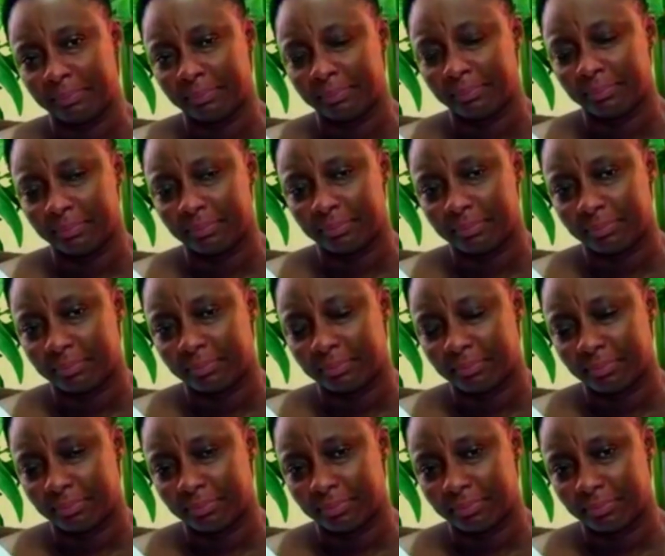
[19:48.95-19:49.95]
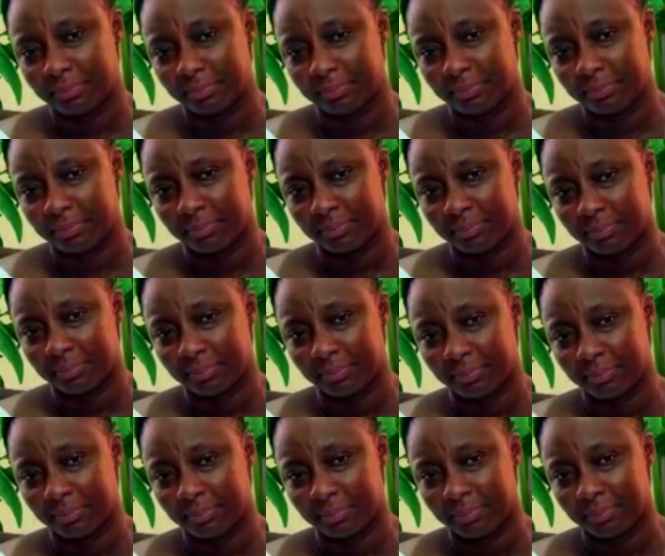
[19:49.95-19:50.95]

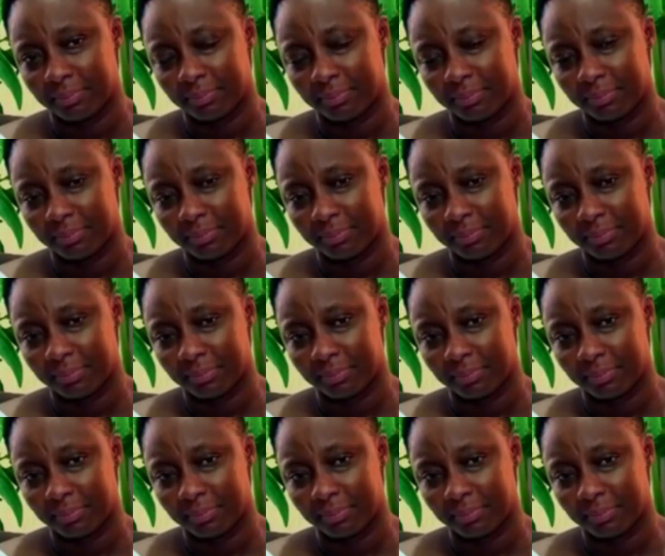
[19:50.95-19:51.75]
(silence)